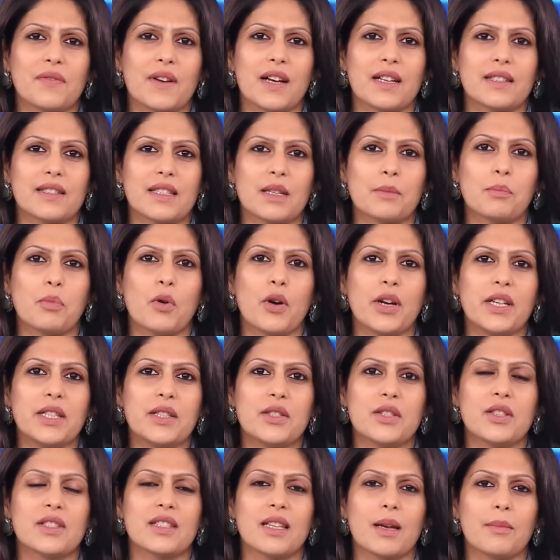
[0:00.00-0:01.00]
of us, it points
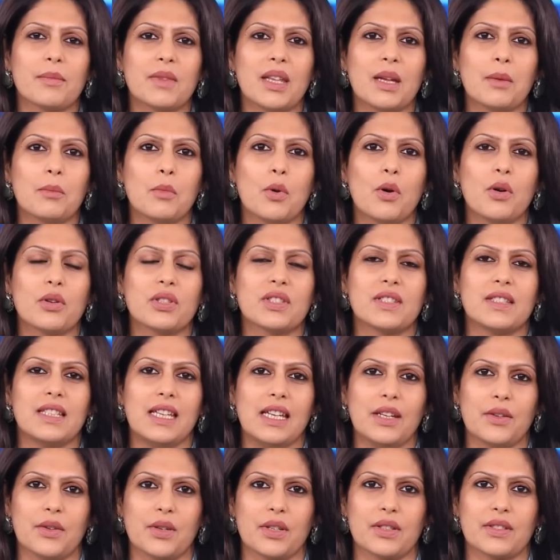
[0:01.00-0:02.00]
to something more
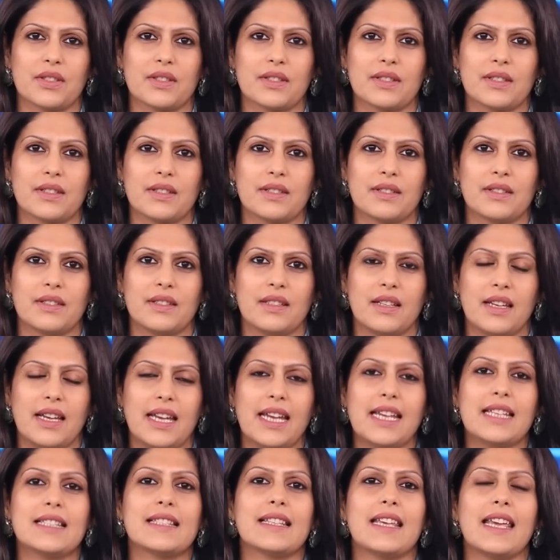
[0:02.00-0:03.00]
serious.
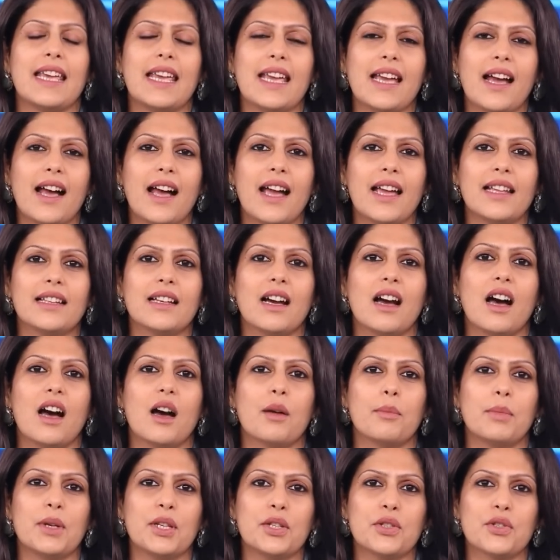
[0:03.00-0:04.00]
Is AI the
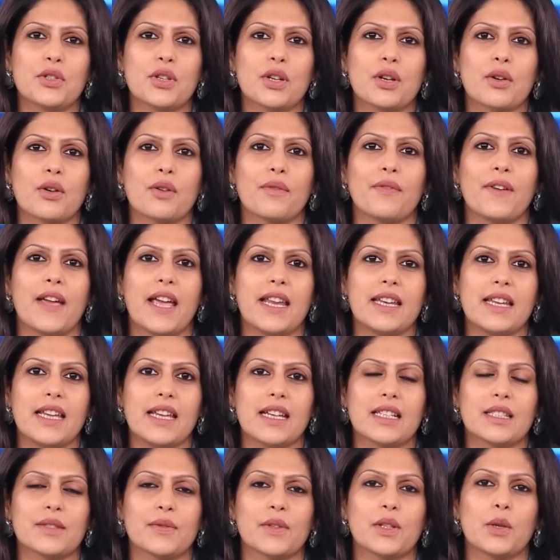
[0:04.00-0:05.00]
harbinger of
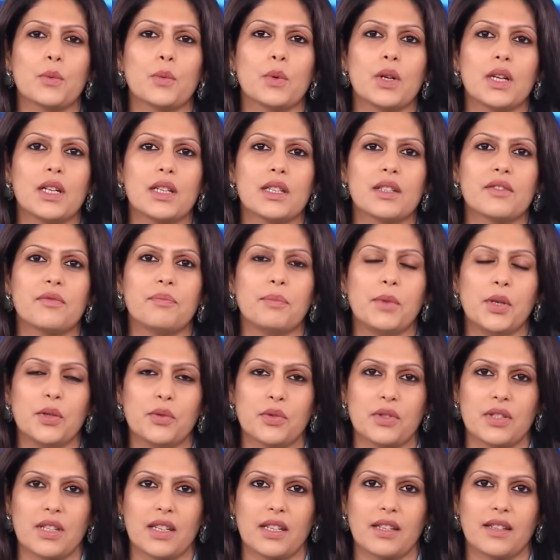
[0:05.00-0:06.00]
headaches for the world of
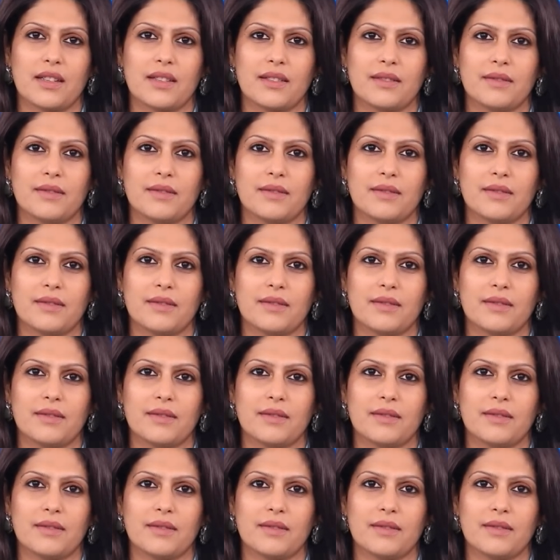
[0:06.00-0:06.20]
music?